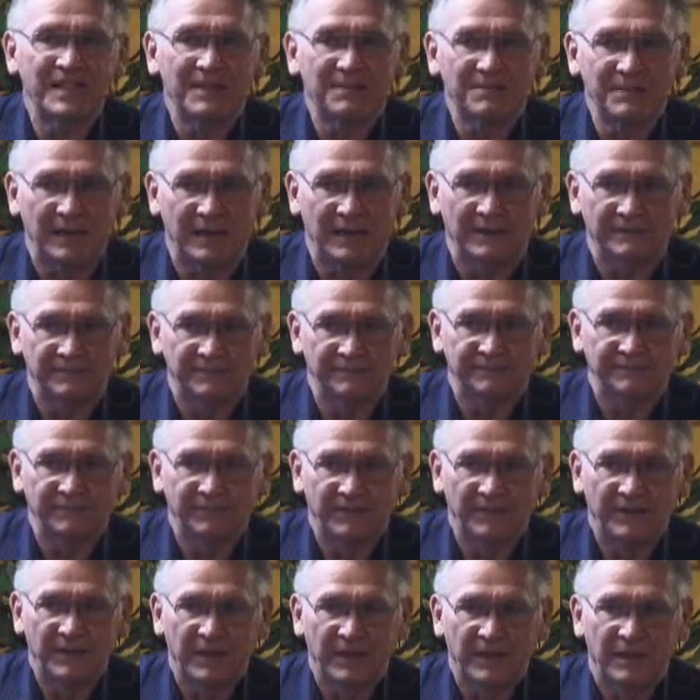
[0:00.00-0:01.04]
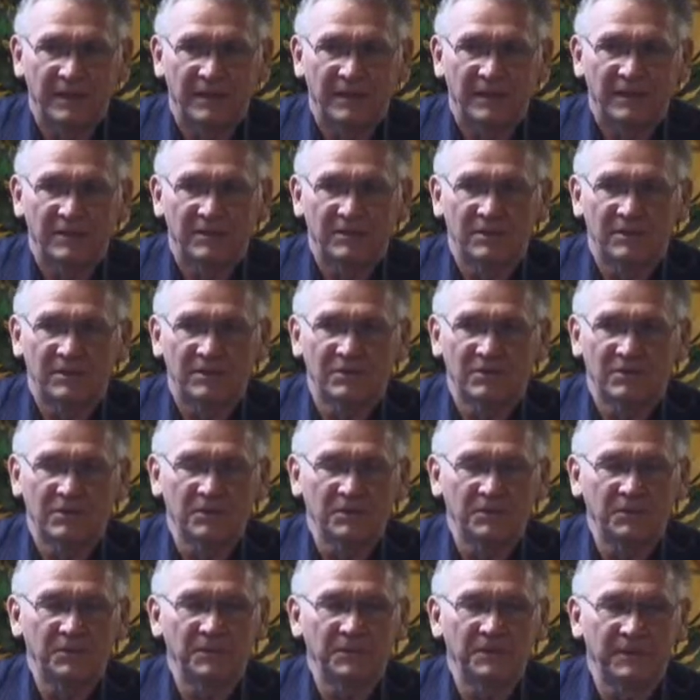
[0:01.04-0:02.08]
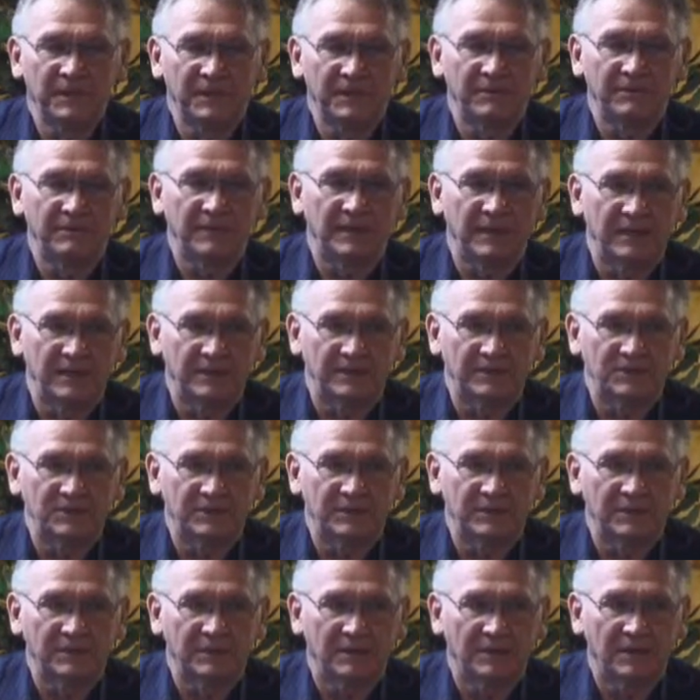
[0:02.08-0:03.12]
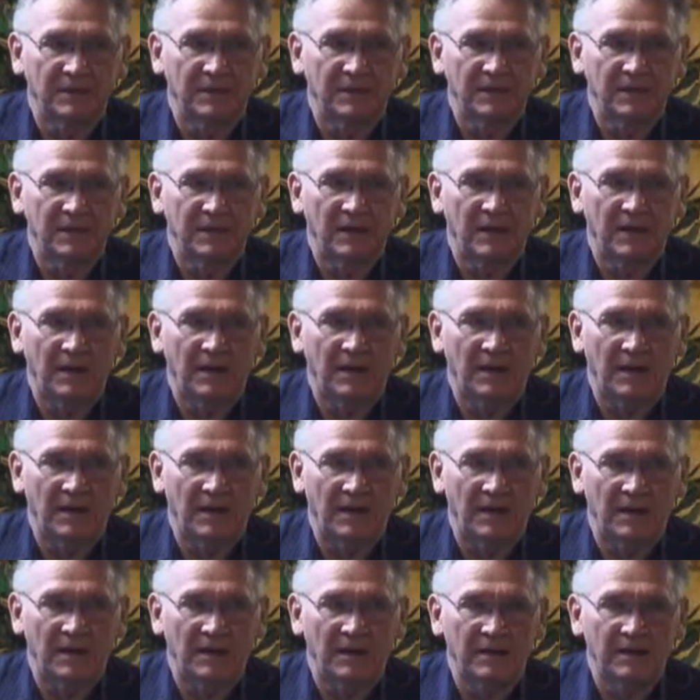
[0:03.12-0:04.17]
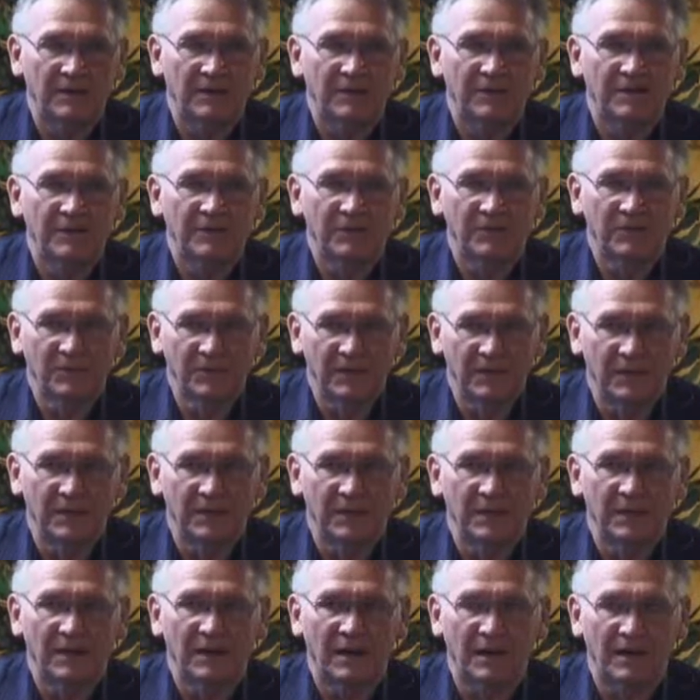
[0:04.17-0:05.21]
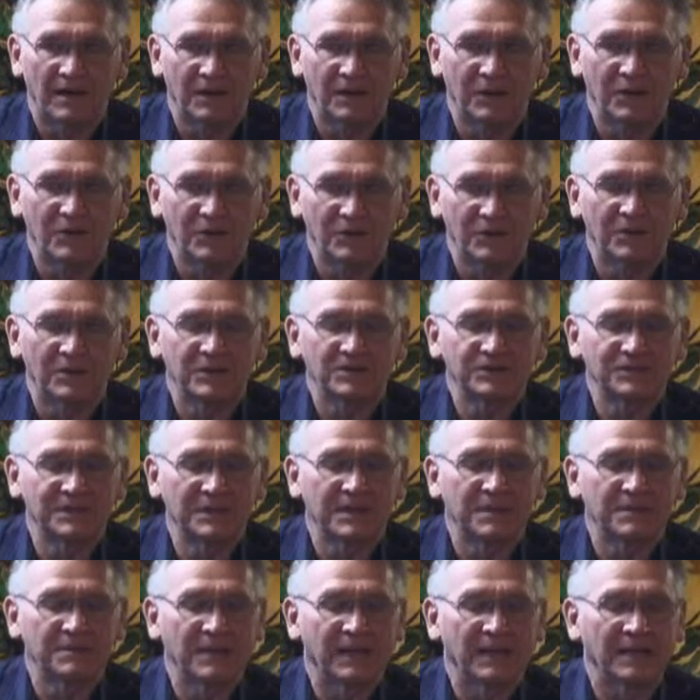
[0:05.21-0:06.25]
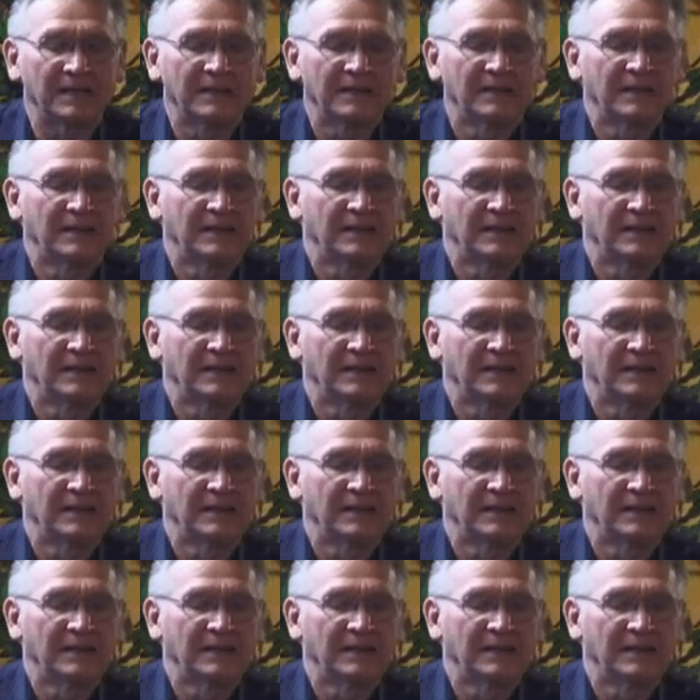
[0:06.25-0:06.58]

enemy. The group within religion are really our own worst enemy.